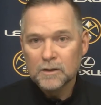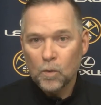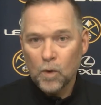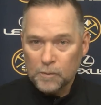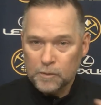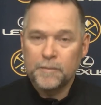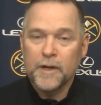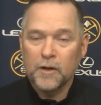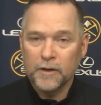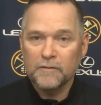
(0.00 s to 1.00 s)
while
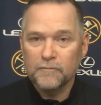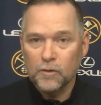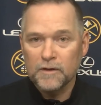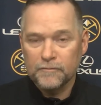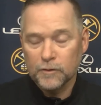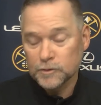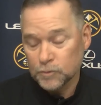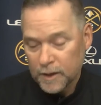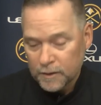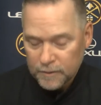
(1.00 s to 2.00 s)
preparing for the first
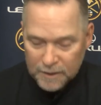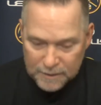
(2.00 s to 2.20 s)
round.